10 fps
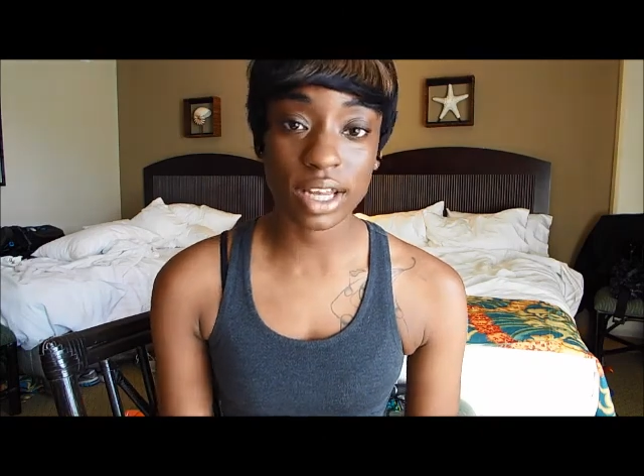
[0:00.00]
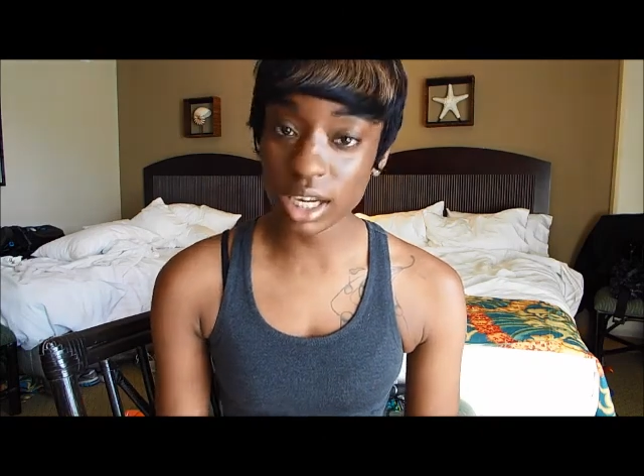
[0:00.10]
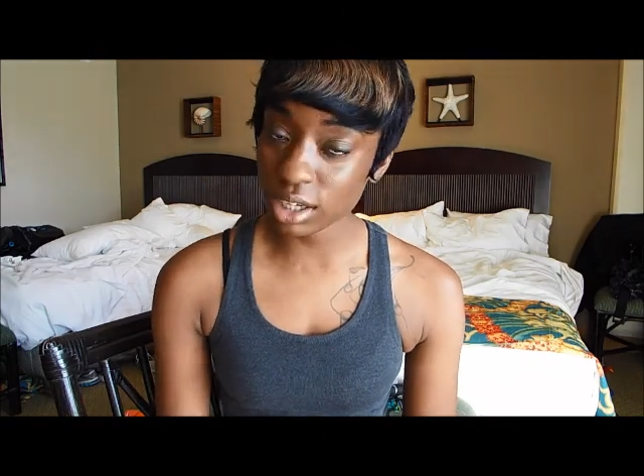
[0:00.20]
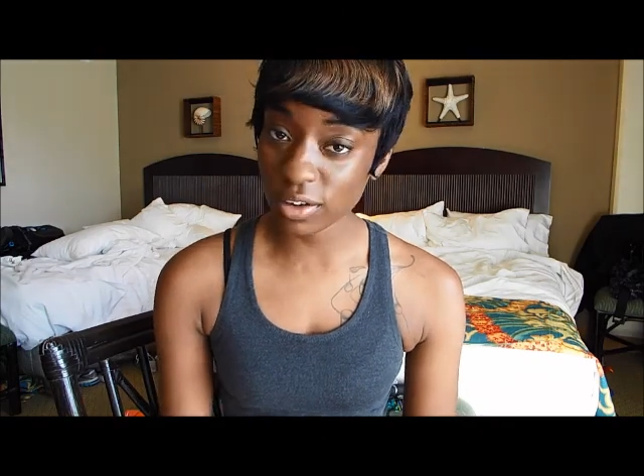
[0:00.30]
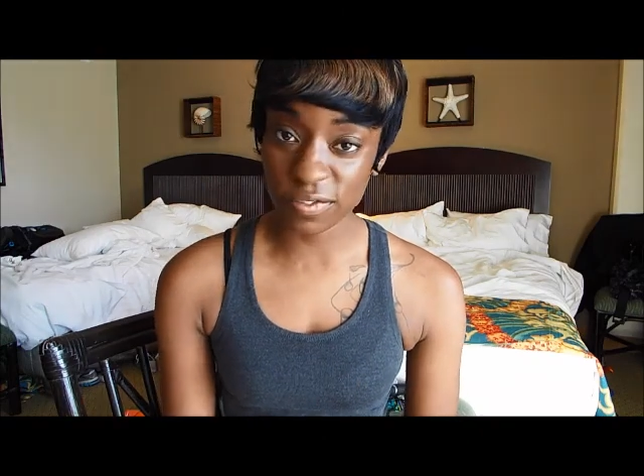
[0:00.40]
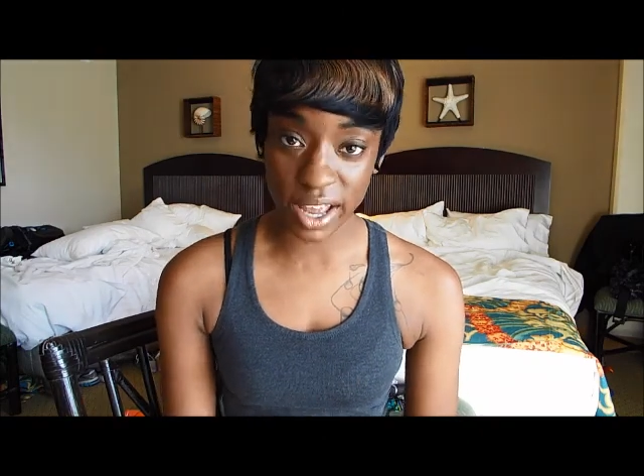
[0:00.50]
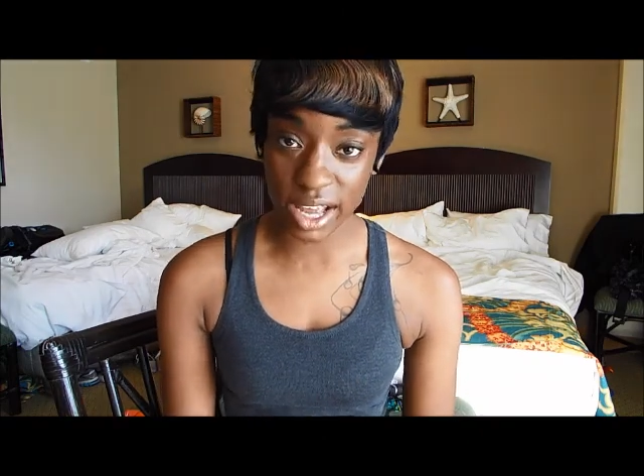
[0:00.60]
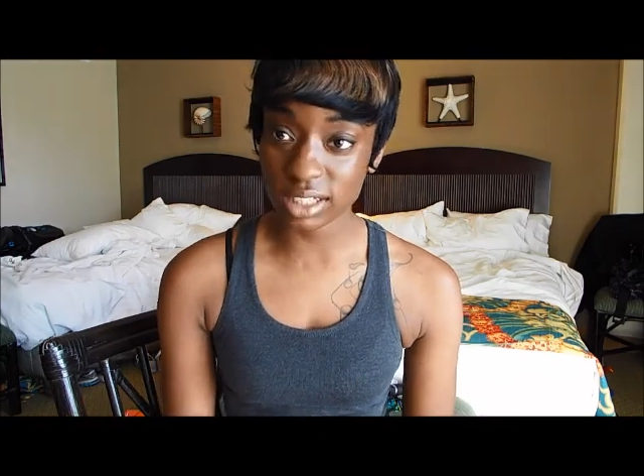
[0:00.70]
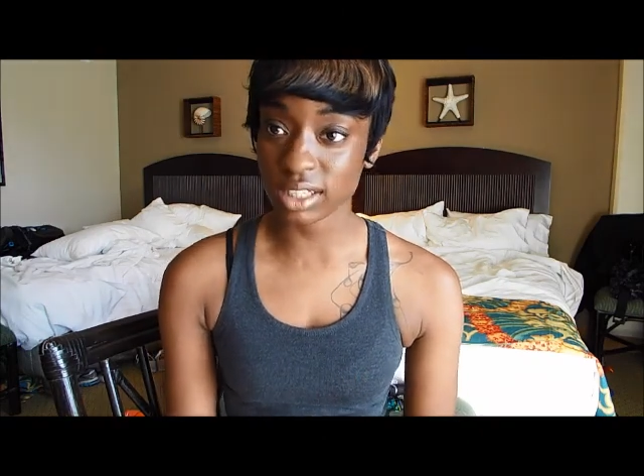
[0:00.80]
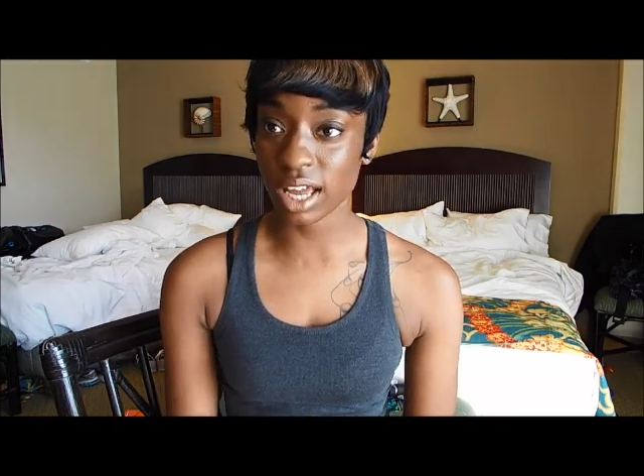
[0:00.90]
yelling in your
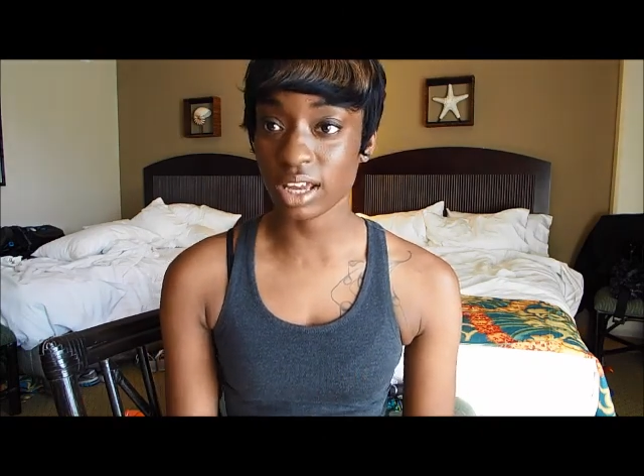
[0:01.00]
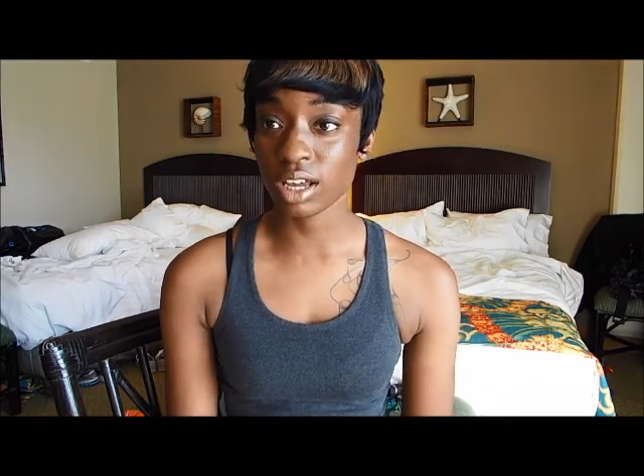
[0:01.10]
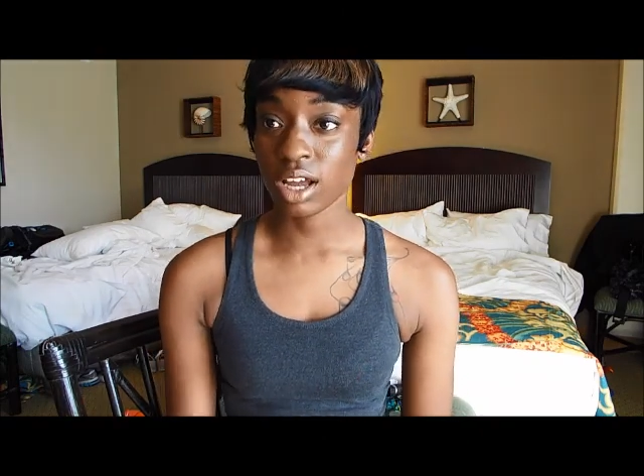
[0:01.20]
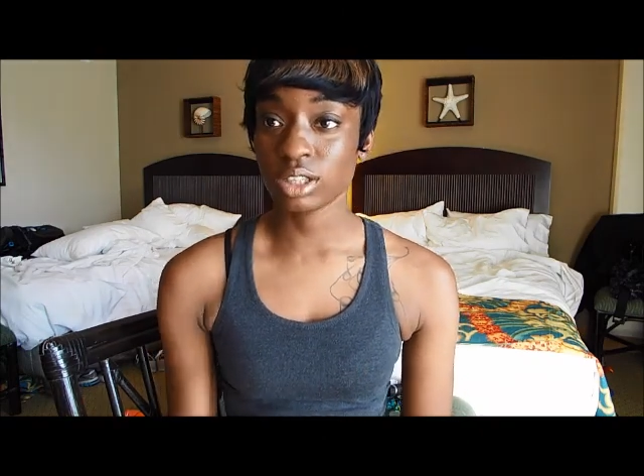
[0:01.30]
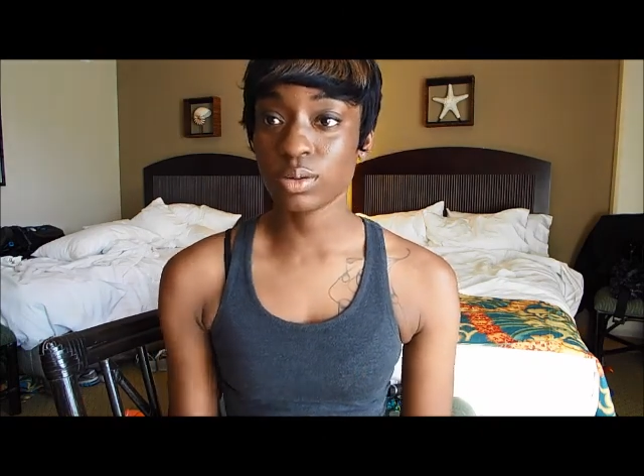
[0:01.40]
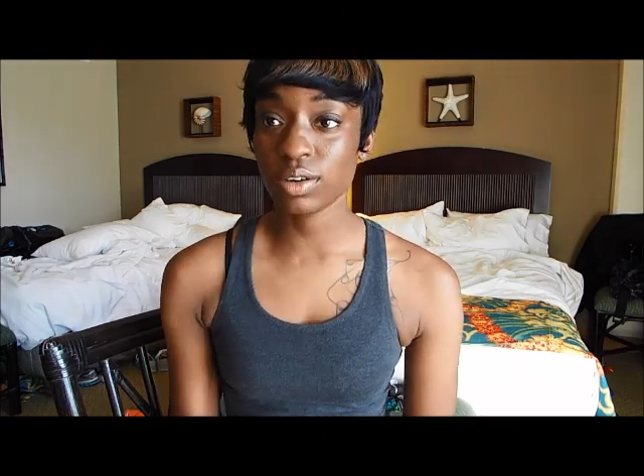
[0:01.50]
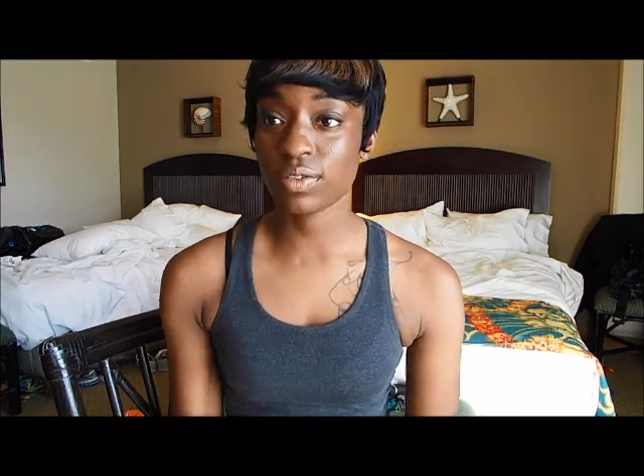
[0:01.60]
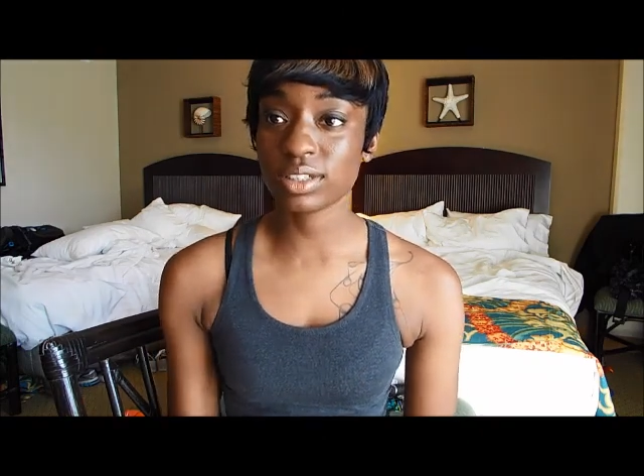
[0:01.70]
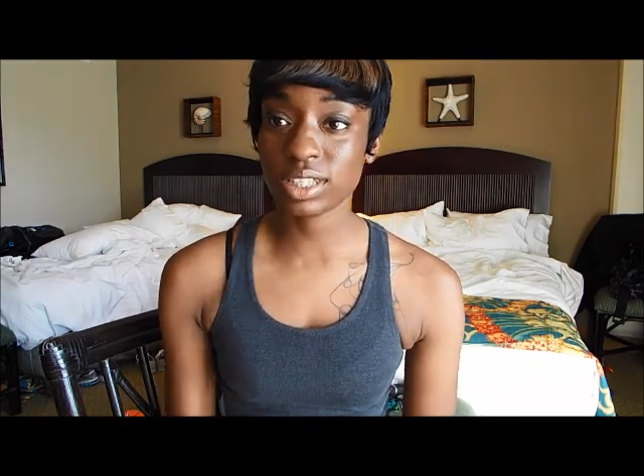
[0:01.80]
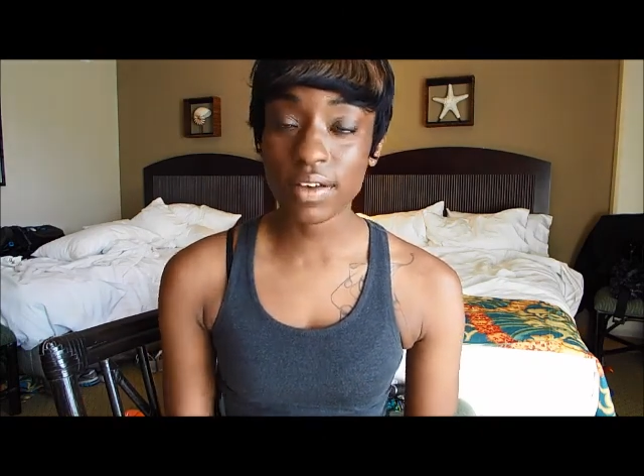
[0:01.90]
face like
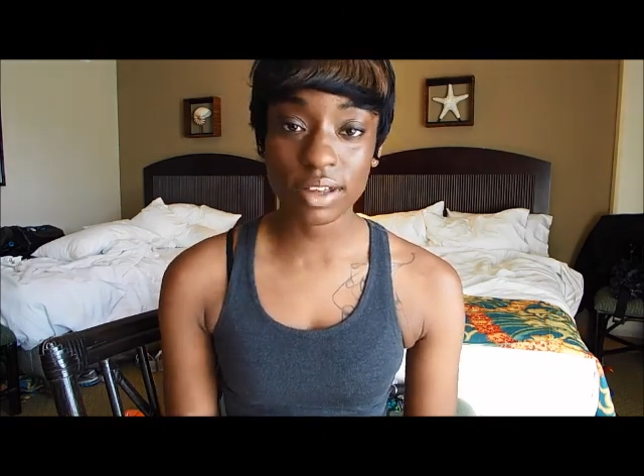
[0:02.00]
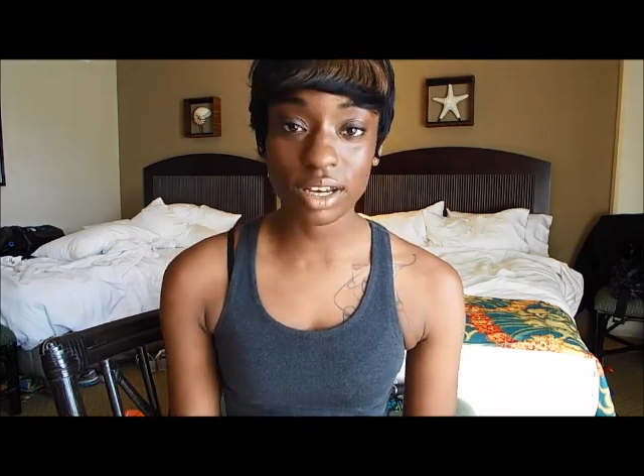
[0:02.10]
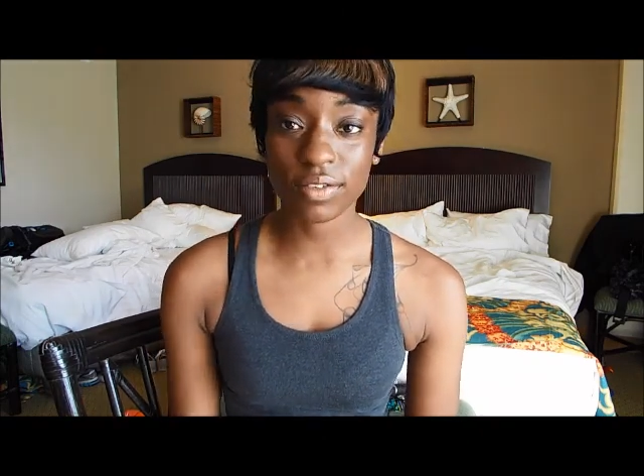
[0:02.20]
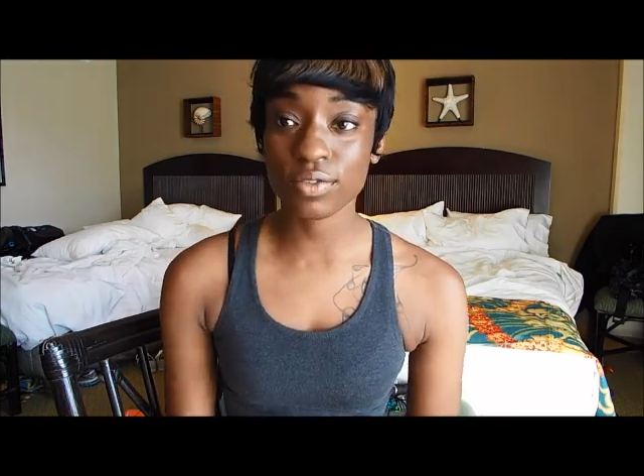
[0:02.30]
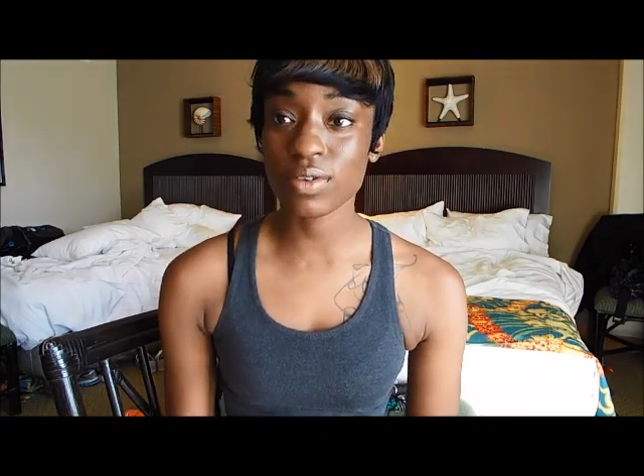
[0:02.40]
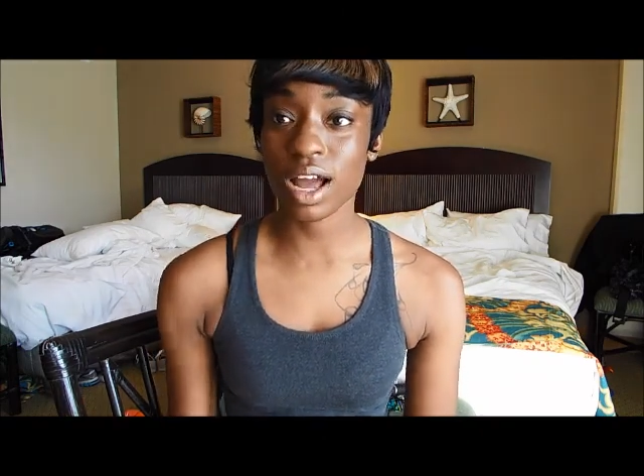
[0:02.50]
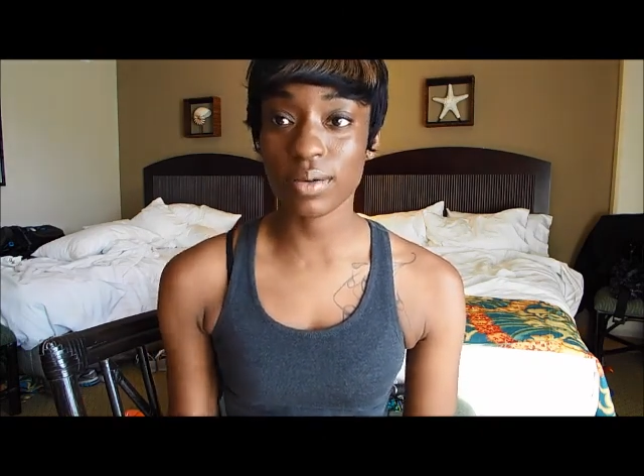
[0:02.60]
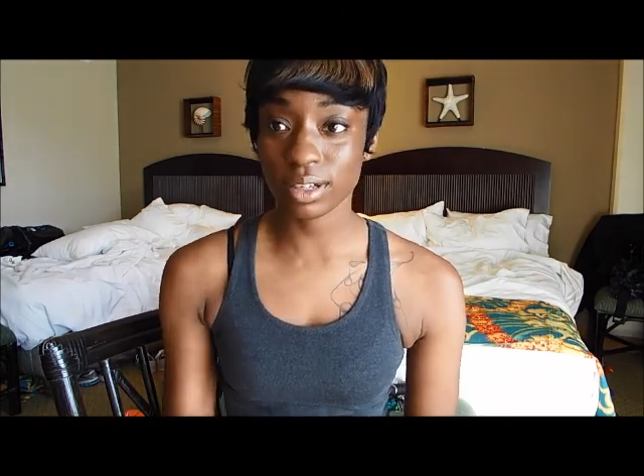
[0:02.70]
24/7 if you're not,